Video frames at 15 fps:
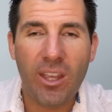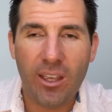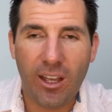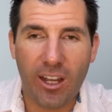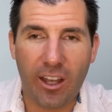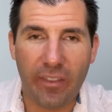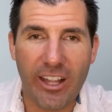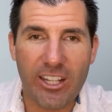
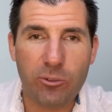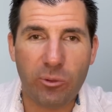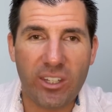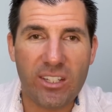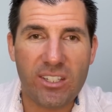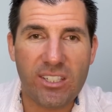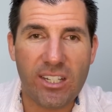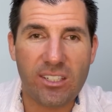Uh, that's where the
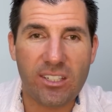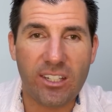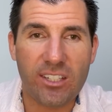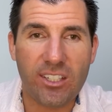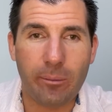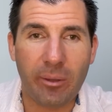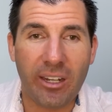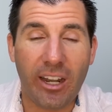necessities
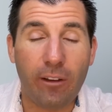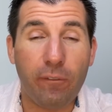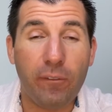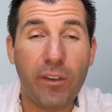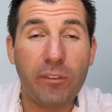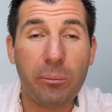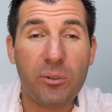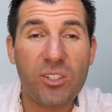come in, and
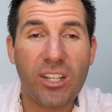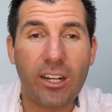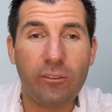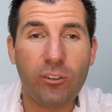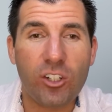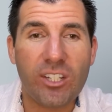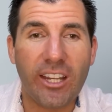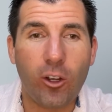50% of
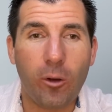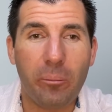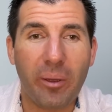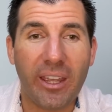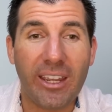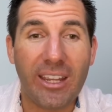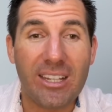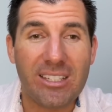your take home
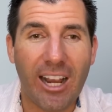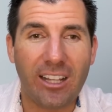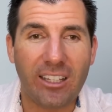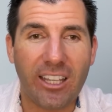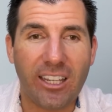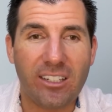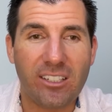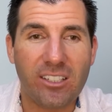pay is
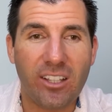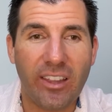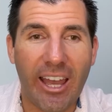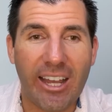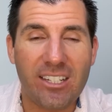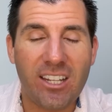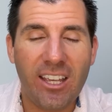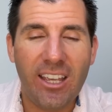allocated to
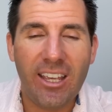that.